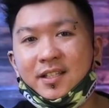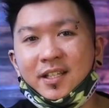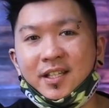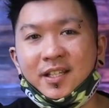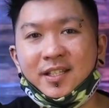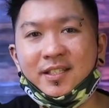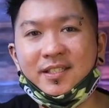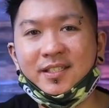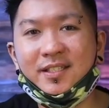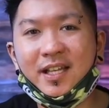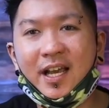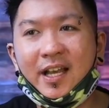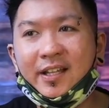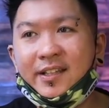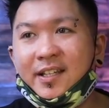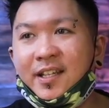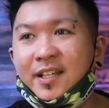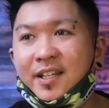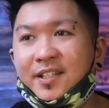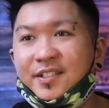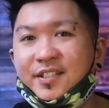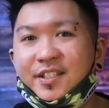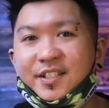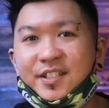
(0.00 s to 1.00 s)
This, I
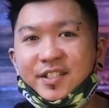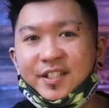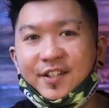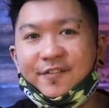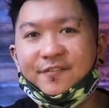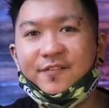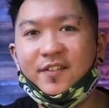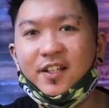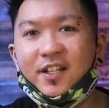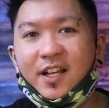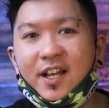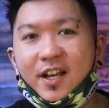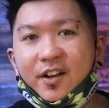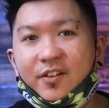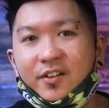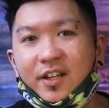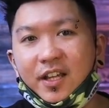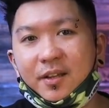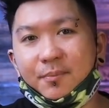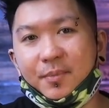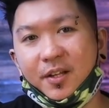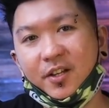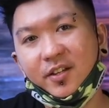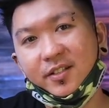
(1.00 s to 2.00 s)
think, is the shifter lah,
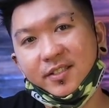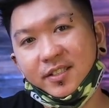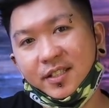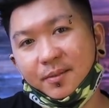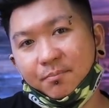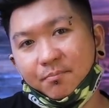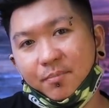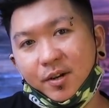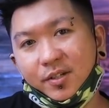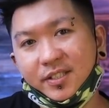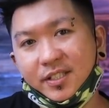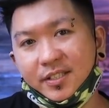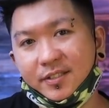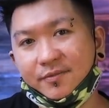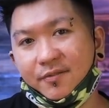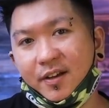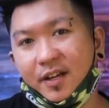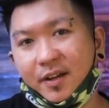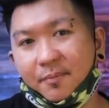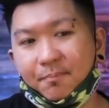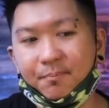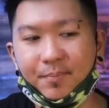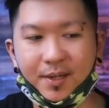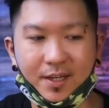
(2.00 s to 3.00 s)
okay? Because the box is
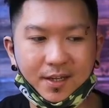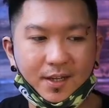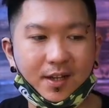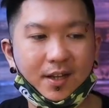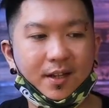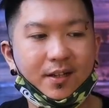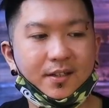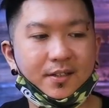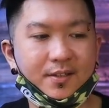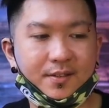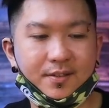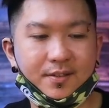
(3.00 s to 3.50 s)
very big lah.